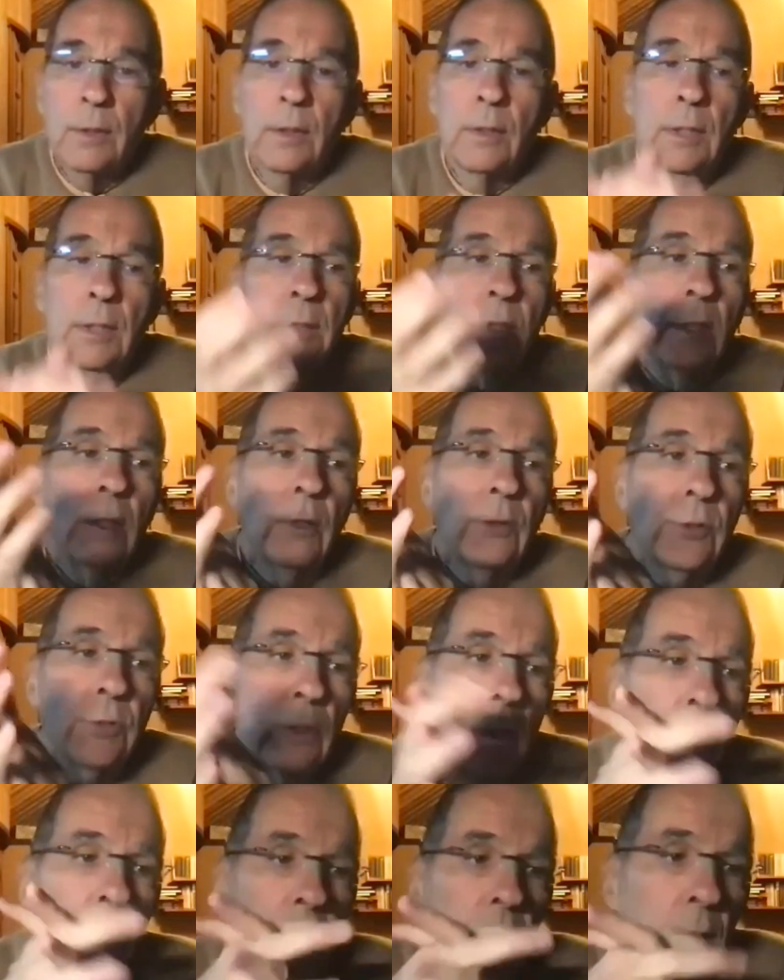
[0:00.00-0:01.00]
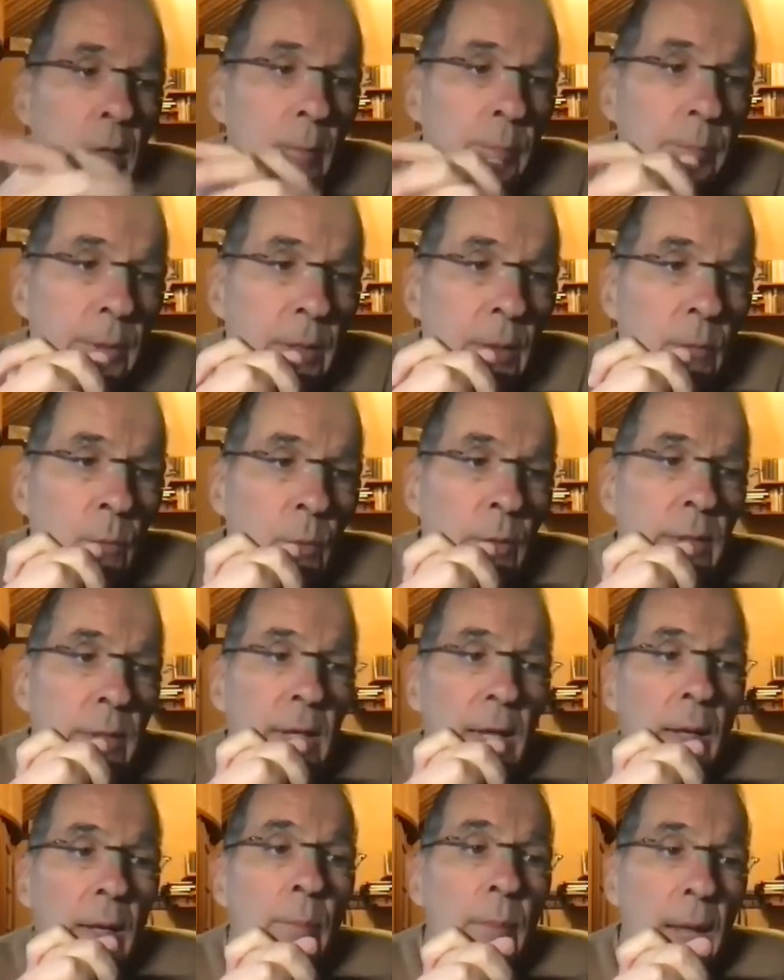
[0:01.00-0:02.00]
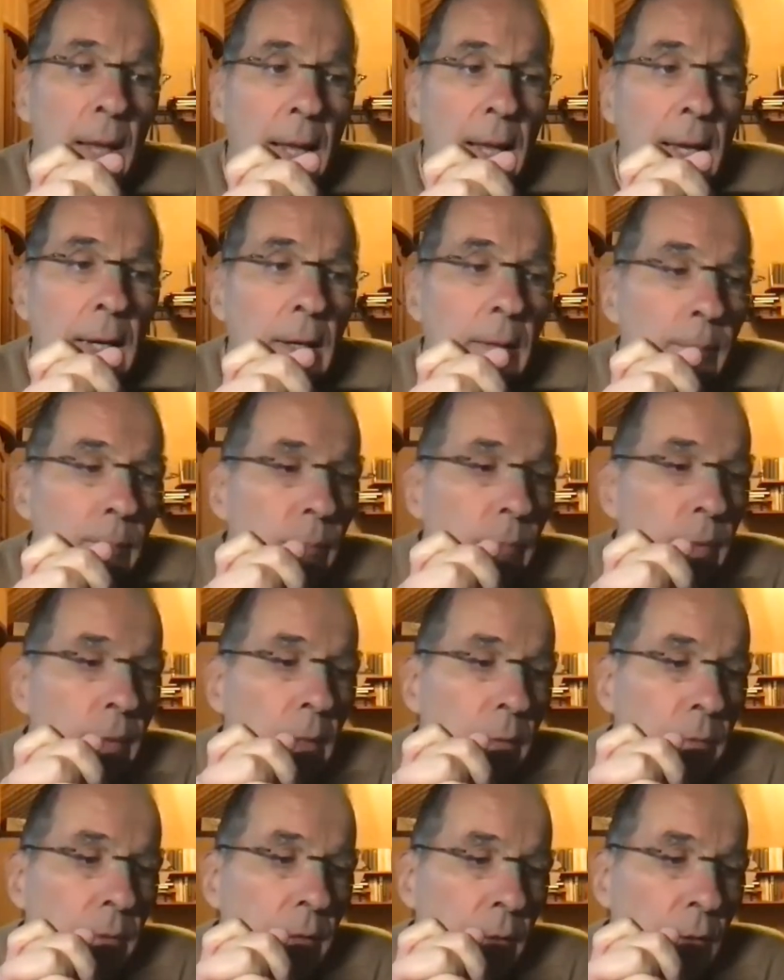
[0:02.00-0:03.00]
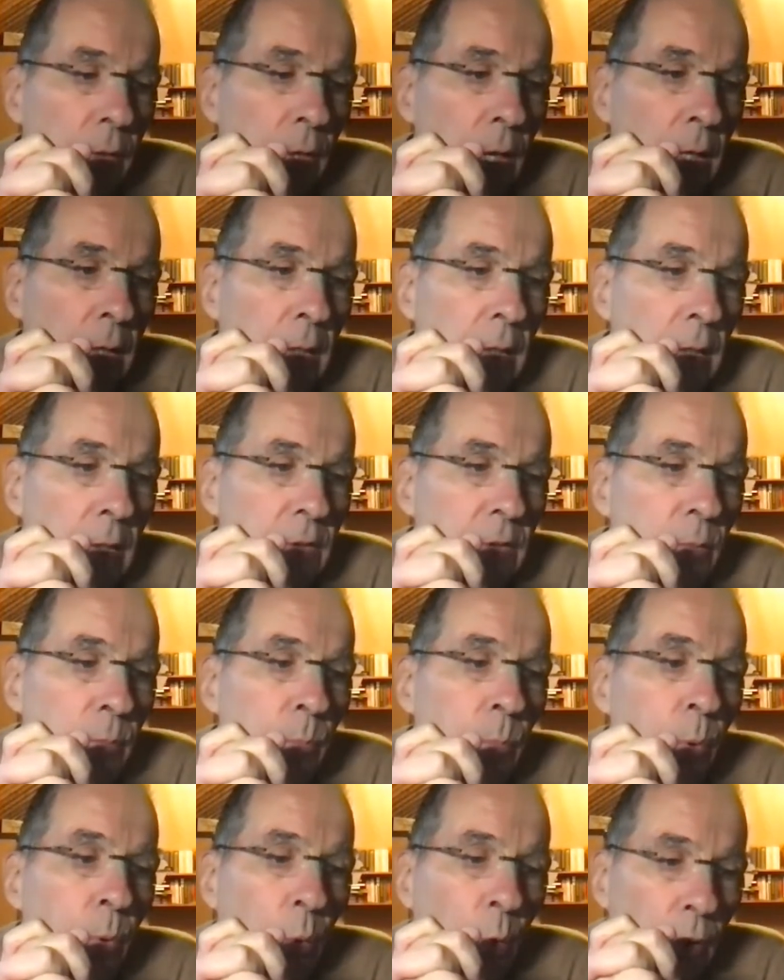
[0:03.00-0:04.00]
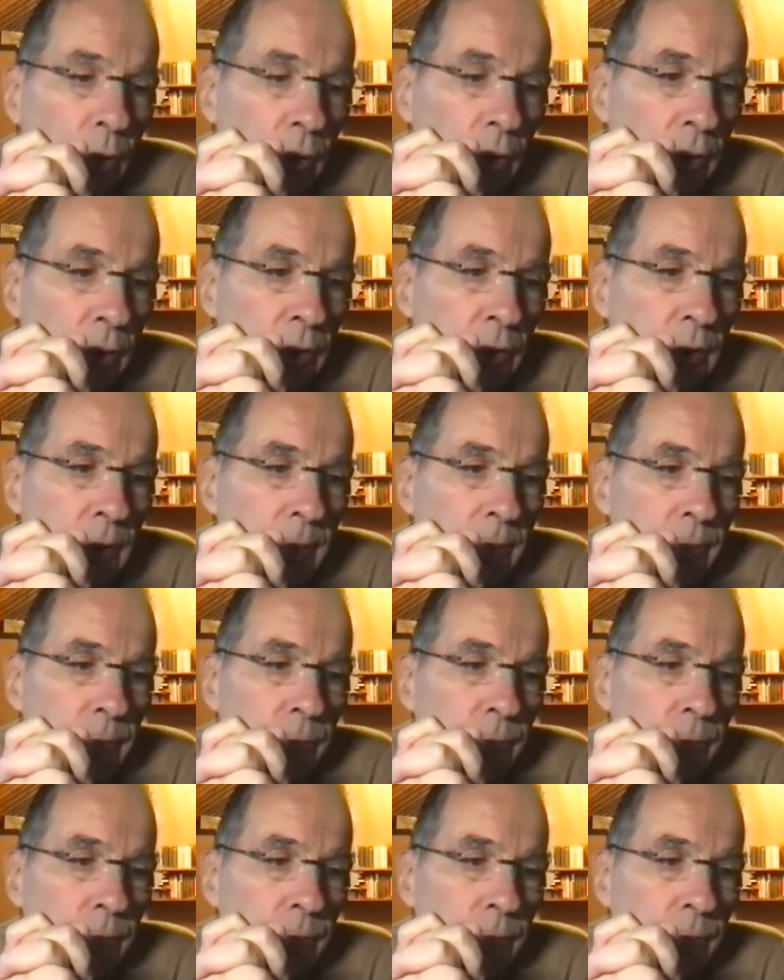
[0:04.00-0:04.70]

details be what they may, they're not as important,